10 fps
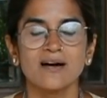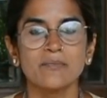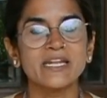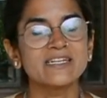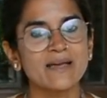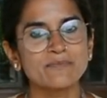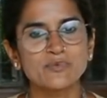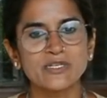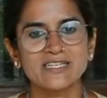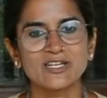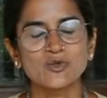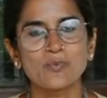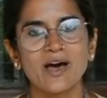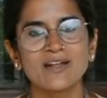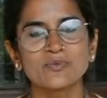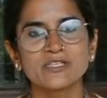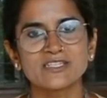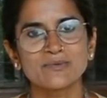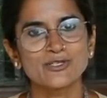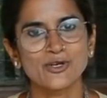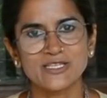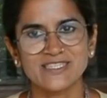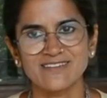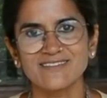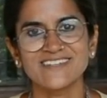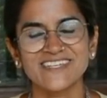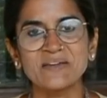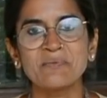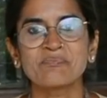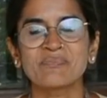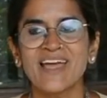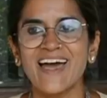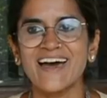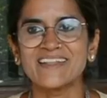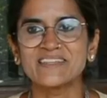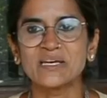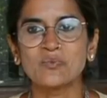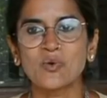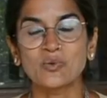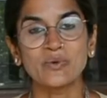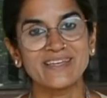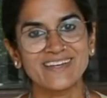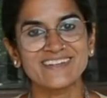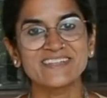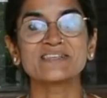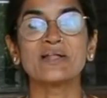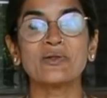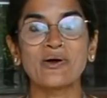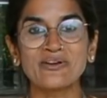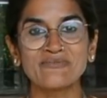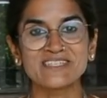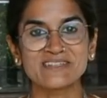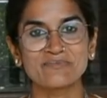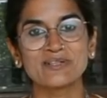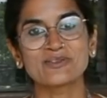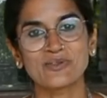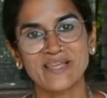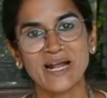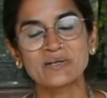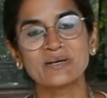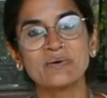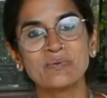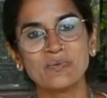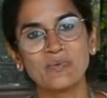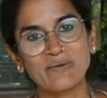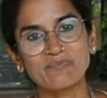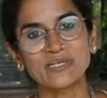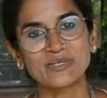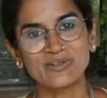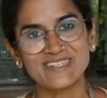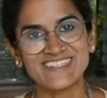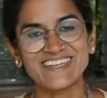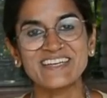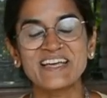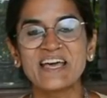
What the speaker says: Many times we tend to plant vegetables on a single day, and then what we get is a lot of vegetables on that one particular day,